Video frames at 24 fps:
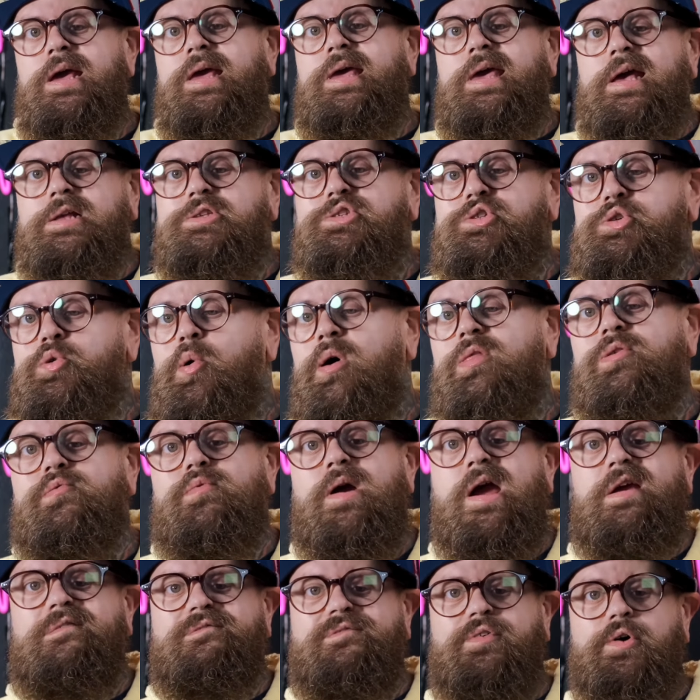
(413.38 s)
gets you on the
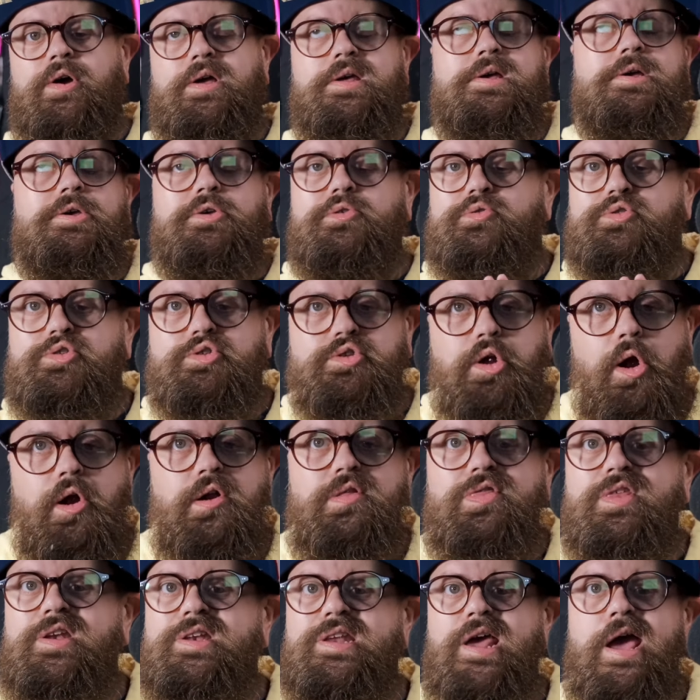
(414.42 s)
right foot. You start
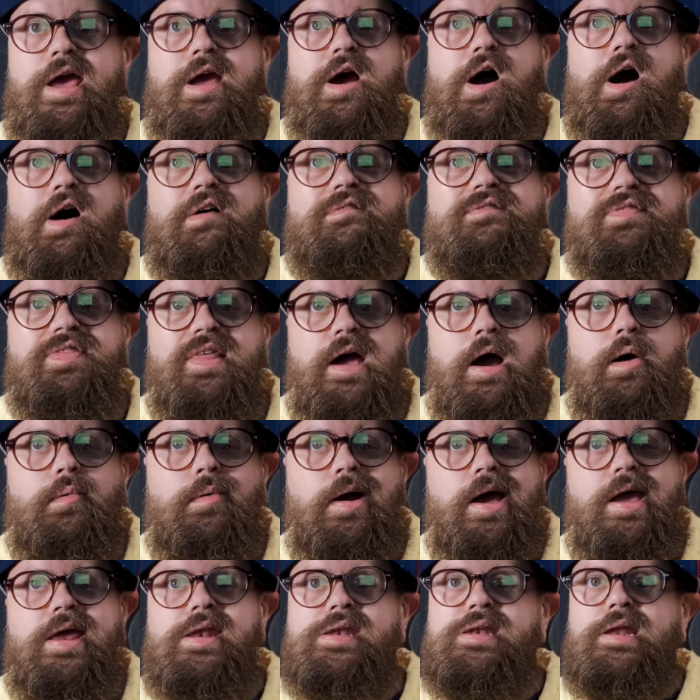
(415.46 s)
the day off that
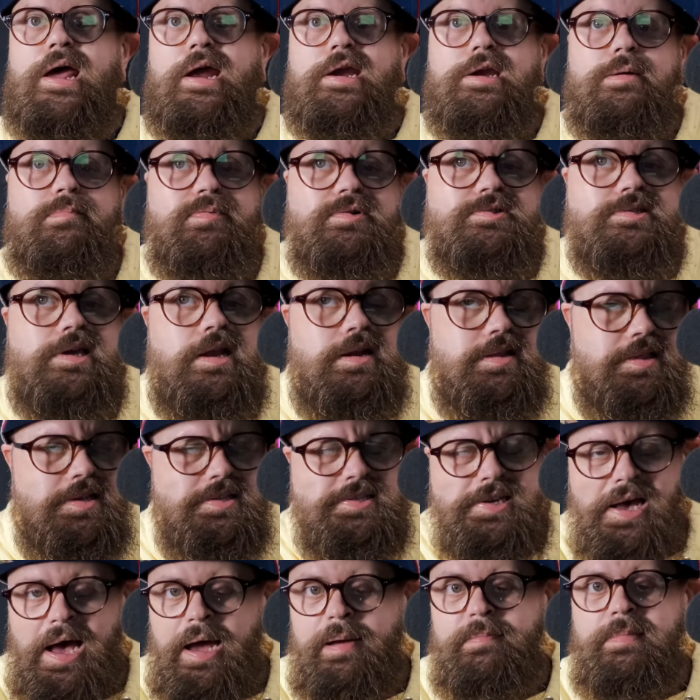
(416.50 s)
way. ninety percent of the
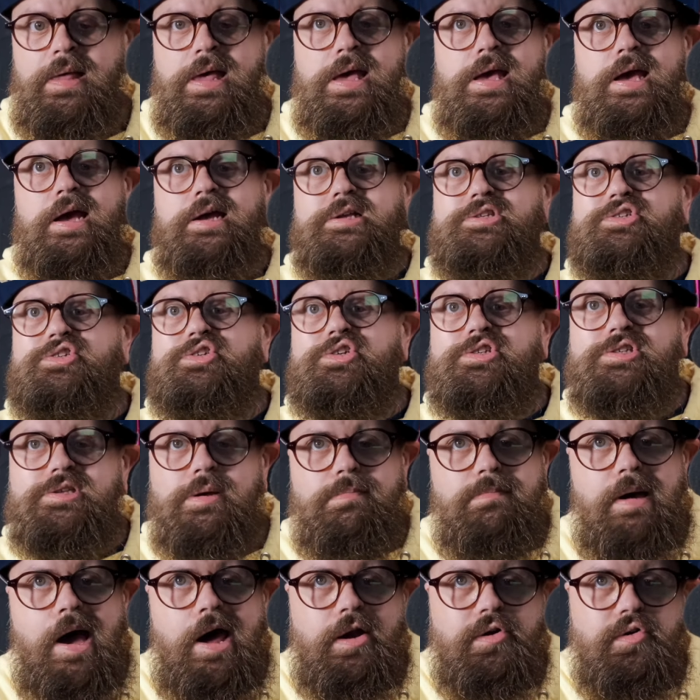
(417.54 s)
time, it's just a
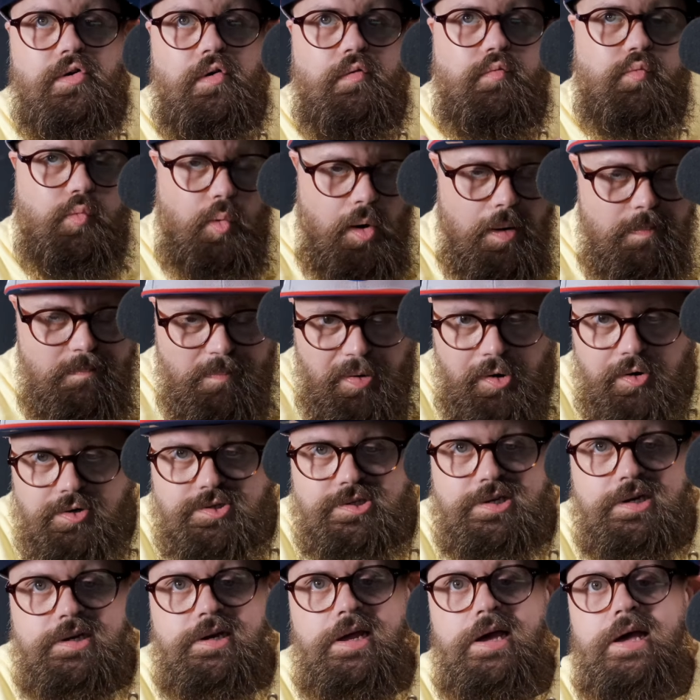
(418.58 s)
matter of one
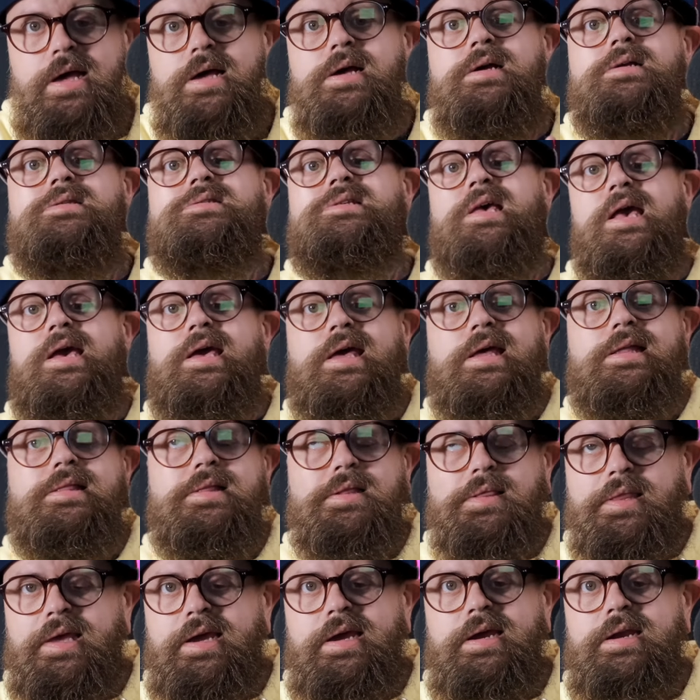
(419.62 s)
person taking the
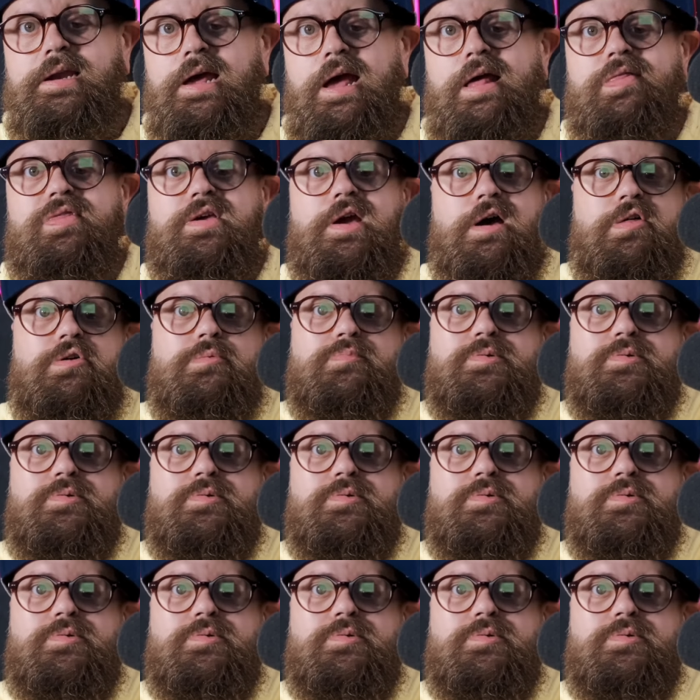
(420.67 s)
lead and the other